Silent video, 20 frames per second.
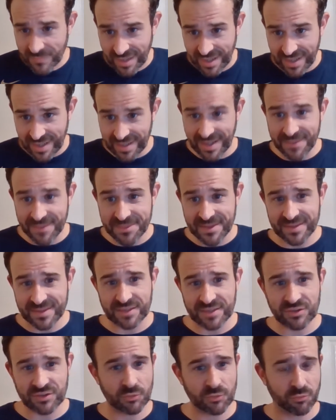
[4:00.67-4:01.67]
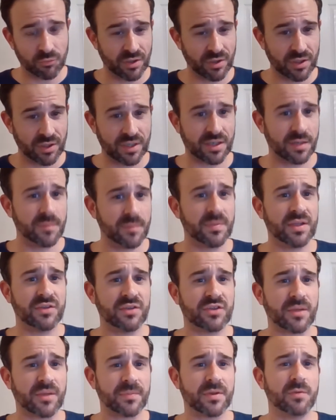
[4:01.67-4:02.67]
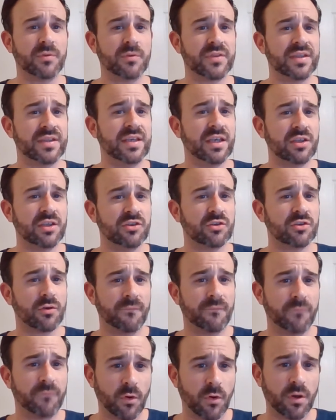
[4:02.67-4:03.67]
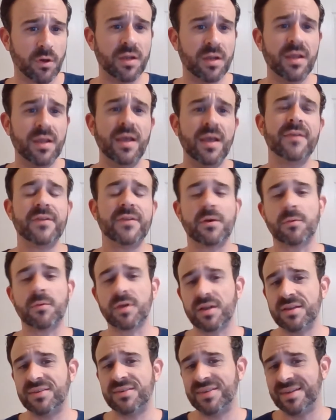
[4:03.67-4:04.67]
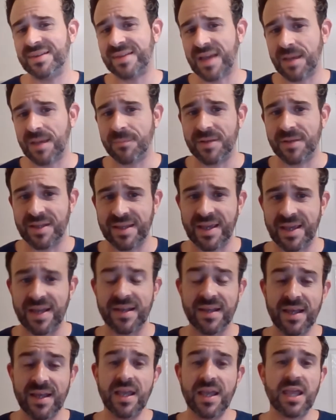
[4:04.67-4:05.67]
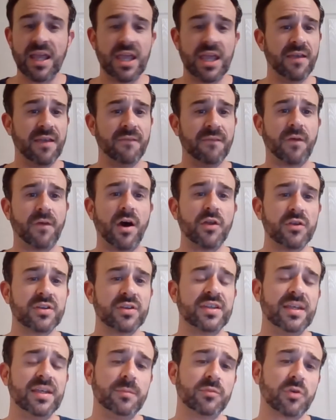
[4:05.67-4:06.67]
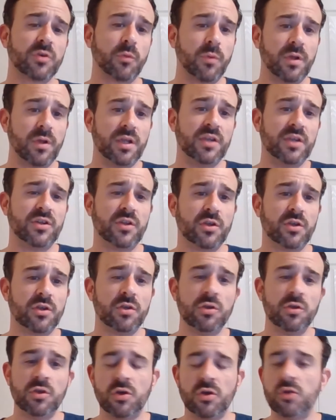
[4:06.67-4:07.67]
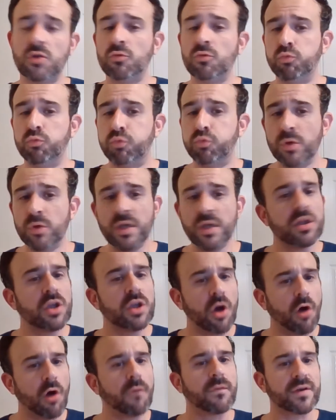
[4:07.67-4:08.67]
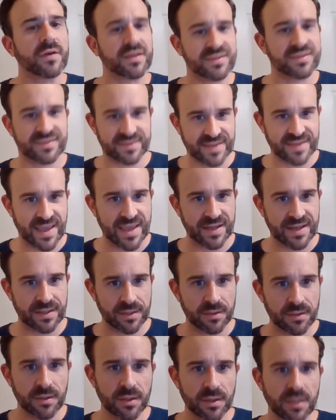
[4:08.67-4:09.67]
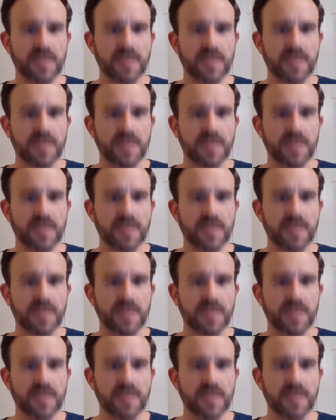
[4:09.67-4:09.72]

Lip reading: And I think this is really going to be something with the Yankees going forward that we're going to see time and again. If other teams are willing to really overextend